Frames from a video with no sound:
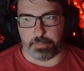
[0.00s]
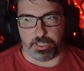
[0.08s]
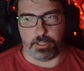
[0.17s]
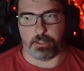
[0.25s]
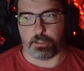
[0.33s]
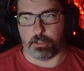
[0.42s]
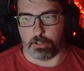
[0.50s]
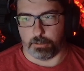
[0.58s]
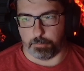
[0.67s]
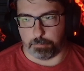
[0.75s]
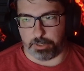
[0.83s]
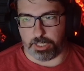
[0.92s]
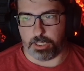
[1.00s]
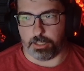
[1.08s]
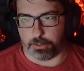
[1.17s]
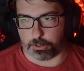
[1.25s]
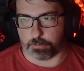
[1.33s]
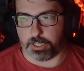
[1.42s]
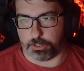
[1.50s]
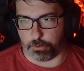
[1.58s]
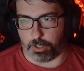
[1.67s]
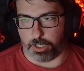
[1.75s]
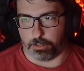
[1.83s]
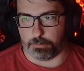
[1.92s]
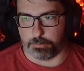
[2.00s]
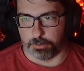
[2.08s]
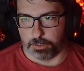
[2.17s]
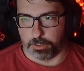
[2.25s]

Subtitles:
B312,